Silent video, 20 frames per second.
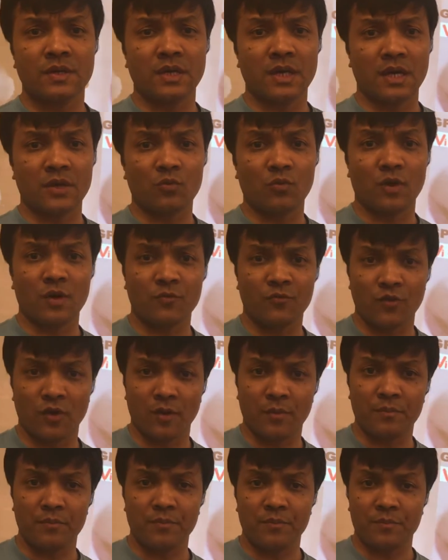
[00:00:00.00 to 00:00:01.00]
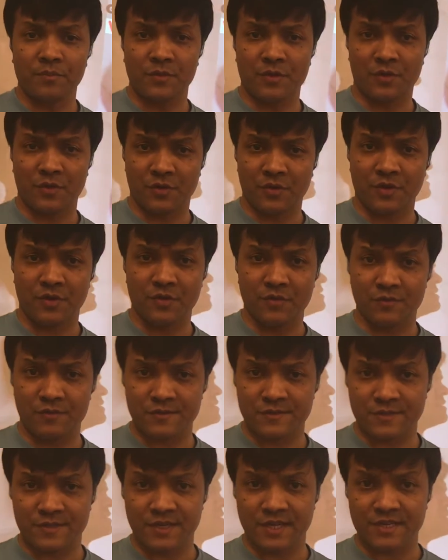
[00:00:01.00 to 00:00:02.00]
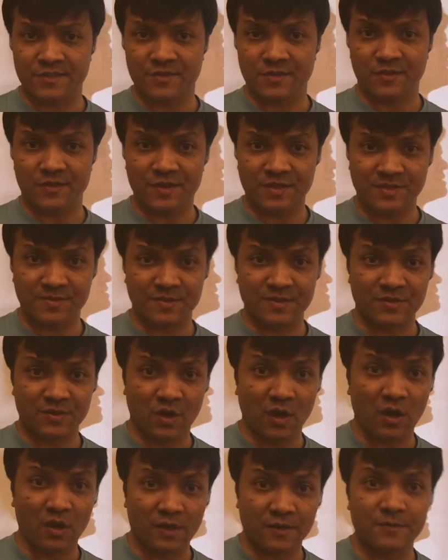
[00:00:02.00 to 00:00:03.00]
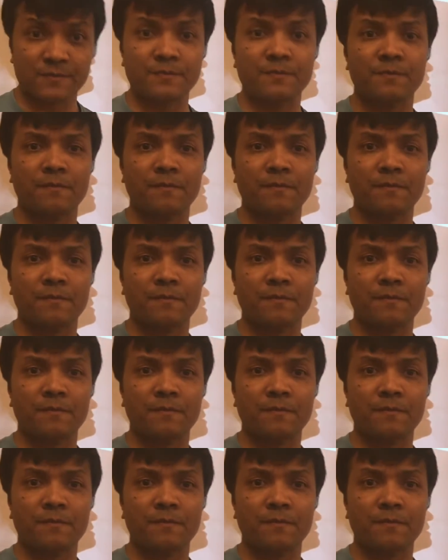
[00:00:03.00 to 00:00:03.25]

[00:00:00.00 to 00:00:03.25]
and one from New York University as a CRISP scholar.